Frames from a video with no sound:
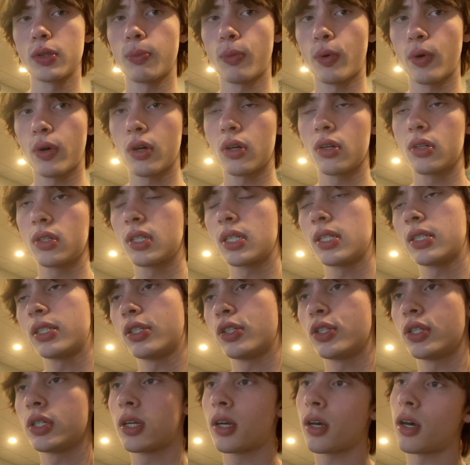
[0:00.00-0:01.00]
more
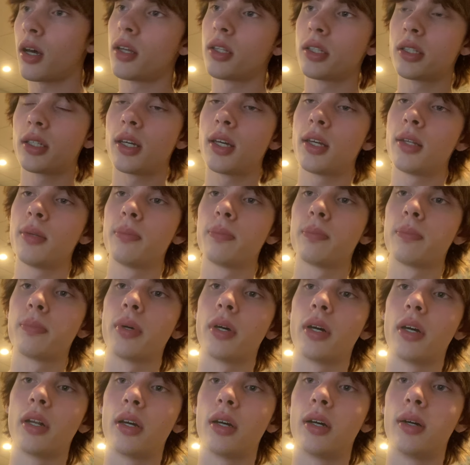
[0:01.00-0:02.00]
TCG content,
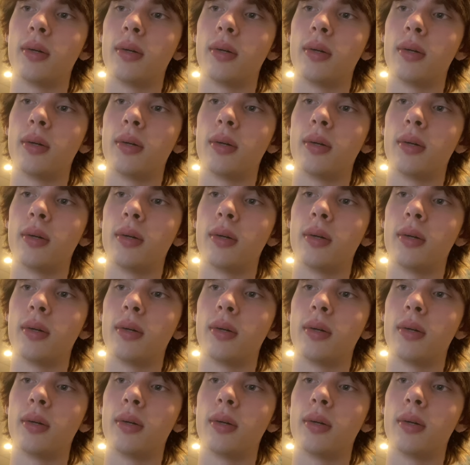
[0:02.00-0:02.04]
but